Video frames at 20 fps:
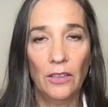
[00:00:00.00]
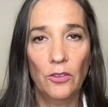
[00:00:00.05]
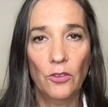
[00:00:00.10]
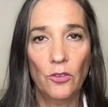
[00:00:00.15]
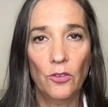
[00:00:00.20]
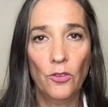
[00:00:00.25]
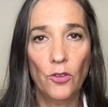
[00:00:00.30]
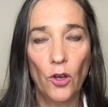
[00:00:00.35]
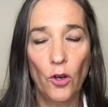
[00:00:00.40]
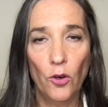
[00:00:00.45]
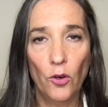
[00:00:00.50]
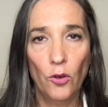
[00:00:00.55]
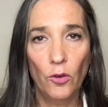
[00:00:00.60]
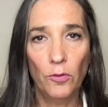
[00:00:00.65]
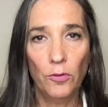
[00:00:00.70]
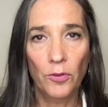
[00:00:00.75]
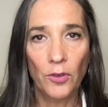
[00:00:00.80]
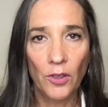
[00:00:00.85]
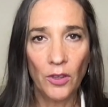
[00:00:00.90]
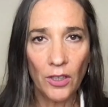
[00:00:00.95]
so
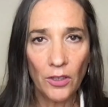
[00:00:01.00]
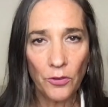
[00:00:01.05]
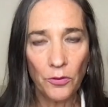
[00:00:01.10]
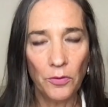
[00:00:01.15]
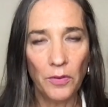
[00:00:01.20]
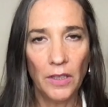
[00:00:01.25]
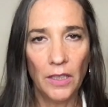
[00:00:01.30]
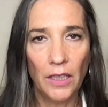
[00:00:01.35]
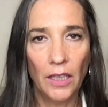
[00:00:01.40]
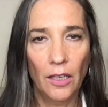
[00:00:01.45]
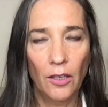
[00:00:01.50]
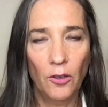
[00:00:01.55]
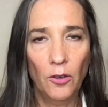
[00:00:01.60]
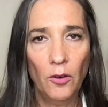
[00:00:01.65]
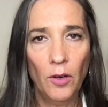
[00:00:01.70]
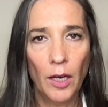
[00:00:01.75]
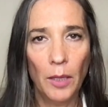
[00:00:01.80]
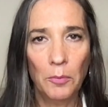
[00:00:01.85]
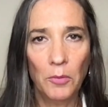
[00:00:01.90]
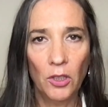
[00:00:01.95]
for this
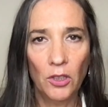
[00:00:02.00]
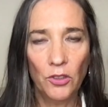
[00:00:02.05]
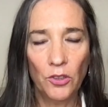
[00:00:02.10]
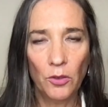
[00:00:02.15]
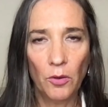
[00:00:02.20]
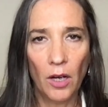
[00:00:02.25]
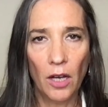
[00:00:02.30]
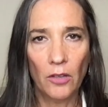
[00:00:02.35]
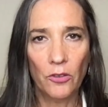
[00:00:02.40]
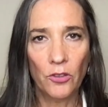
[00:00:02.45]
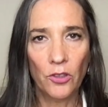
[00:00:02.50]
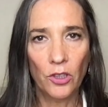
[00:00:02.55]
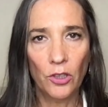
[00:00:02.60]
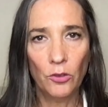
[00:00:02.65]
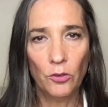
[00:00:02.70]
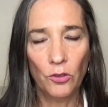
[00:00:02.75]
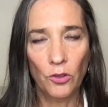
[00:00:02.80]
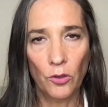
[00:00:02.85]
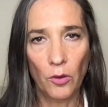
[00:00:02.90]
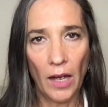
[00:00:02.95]
video, I'm going to ask
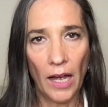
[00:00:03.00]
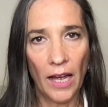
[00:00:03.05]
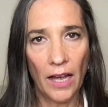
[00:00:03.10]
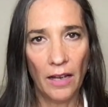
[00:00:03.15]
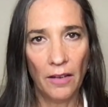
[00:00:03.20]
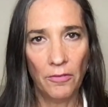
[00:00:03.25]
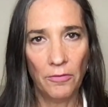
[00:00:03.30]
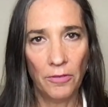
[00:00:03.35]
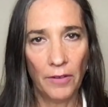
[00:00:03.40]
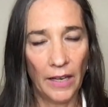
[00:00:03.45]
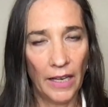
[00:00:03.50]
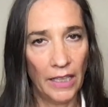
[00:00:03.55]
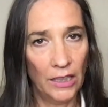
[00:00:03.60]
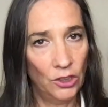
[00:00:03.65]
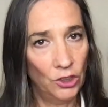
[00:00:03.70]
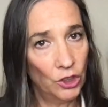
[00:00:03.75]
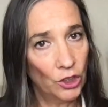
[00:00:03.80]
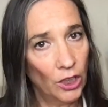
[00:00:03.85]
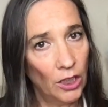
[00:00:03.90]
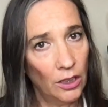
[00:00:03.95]
you to have a
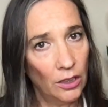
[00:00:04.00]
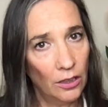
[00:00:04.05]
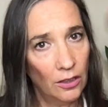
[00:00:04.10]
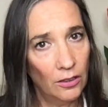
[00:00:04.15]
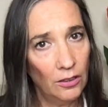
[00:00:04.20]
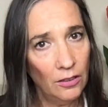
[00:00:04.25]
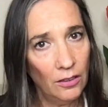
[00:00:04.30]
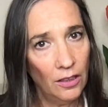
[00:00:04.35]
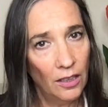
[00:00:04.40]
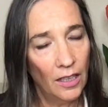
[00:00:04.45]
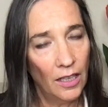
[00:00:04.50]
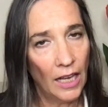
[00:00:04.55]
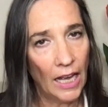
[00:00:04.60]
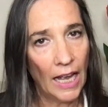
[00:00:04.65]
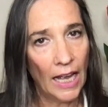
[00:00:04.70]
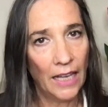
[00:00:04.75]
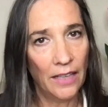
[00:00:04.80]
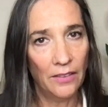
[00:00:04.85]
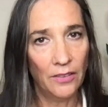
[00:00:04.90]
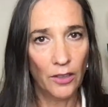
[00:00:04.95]
journal
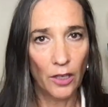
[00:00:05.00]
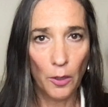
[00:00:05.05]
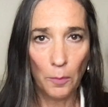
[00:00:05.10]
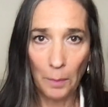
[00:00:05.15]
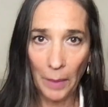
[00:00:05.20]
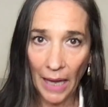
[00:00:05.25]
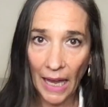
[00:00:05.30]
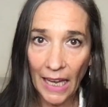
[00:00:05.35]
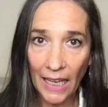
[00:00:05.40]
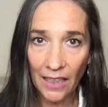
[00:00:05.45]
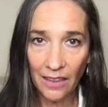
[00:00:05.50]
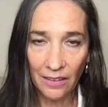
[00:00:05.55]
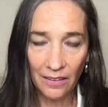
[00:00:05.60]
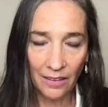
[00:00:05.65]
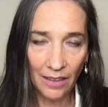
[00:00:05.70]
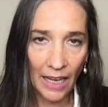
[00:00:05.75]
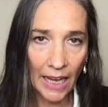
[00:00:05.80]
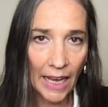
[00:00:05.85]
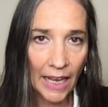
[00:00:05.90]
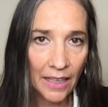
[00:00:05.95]
and a
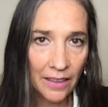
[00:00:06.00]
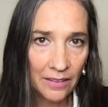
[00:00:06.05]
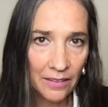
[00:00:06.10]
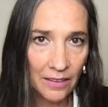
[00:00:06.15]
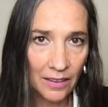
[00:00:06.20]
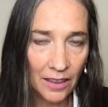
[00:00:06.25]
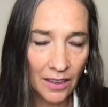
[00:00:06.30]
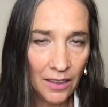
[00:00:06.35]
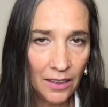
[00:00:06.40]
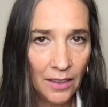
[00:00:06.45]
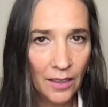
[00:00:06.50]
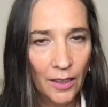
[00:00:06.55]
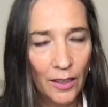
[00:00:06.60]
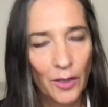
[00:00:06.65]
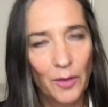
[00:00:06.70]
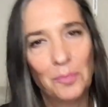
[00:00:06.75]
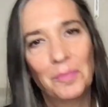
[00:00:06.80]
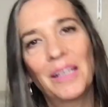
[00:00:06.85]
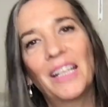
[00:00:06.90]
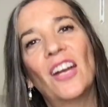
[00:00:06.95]
pen handy
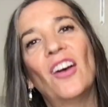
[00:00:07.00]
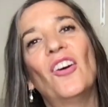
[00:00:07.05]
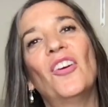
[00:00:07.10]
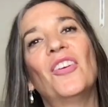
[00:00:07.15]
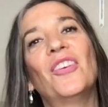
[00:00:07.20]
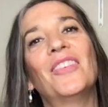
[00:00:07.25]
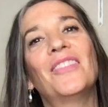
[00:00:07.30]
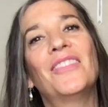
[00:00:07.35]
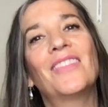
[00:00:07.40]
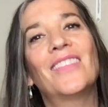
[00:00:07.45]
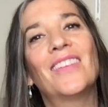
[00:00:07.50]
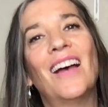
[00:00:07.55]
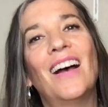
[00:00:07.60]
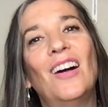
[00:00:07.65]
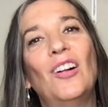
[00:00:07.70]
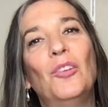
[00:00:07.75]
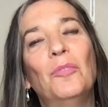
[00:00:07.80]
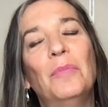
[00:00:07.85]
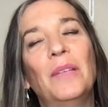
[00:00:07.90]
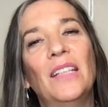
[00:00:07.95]
because
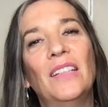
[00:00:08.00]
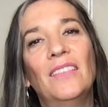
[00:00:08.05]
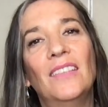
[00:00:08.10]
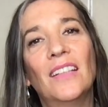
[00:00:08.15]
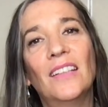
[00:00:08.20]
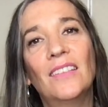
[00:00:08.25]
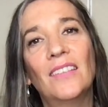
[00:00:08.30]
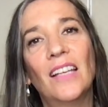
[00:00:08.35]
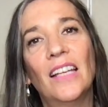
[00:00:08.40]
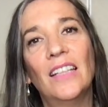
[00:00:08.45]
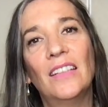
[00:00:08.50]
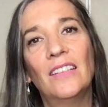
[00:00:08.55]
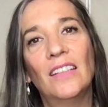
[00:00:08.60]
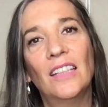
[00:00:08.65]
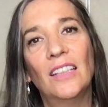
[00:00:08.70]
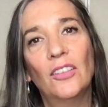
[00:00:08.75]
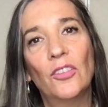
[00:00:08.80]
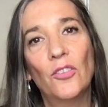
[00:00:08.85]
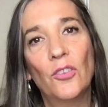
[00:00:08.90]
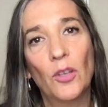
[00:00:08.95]
I'll be
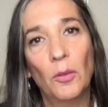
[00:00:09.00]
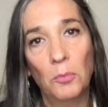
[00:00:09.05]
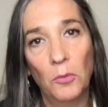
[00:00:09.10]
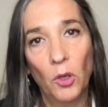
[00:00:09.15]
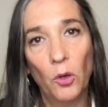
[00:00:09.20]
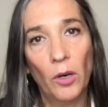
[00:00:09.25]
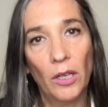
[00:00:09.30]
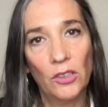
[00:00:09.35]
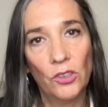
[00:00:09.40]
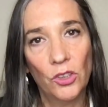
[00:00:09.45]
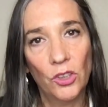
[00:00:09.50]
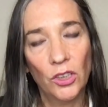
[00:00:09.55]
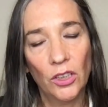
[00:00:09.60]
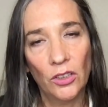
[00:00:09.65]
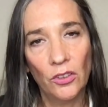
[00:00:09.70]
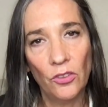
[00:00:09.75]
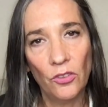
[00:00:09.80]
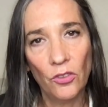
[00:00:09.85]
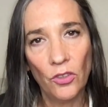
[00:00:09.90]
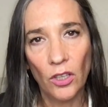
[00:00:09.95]
dictating some
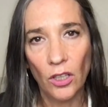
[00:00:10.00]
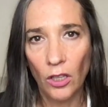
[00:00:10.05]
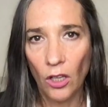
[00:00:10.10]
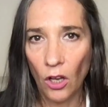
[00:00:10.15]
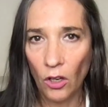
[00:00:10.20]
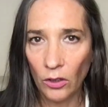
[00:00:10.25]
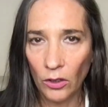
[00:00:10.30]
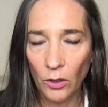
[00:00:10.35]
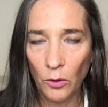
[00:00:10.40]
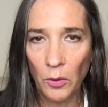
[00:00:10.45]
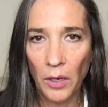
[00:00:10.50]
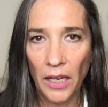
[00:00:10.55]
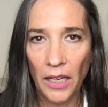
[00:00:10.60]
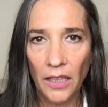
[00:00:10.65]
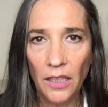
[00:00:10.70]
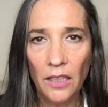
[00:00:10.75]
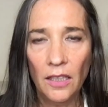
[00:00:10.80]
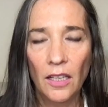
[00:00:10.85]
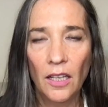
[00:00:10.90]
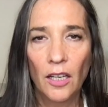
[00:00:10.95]
questions along the
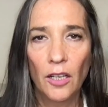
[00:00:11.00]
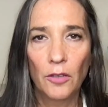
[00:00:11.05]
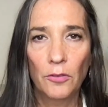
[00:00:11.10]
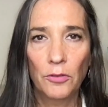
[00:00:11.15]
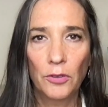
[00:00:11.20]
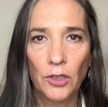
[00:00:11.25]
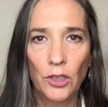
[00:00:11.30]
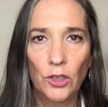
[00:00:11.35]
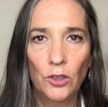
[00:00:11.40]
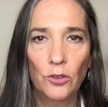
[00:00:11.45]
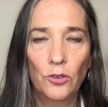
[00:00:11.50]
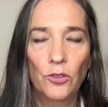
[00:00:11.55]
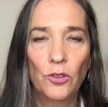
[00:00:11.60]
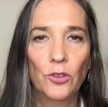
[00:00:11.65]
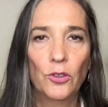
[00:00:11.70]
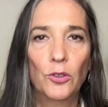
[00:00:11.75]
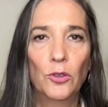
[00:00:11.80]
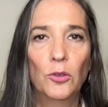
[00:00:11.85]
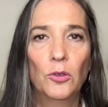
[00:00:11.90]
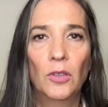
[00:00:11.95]
way for you
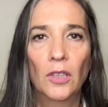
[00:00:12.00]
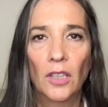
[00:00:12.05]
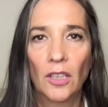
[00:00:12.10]
to